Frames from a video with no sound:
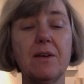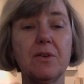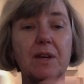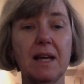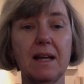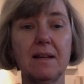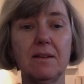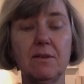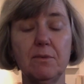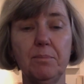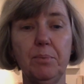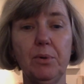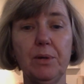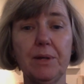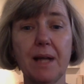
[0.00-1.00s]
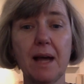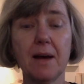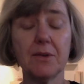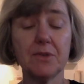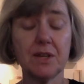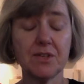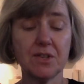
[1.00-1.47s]
you can pull it
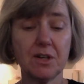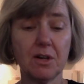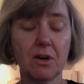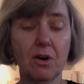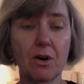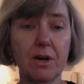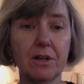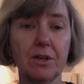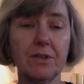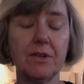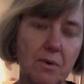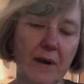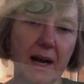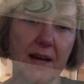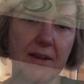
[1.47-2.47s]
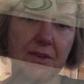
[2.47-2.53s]
out as an accordion. I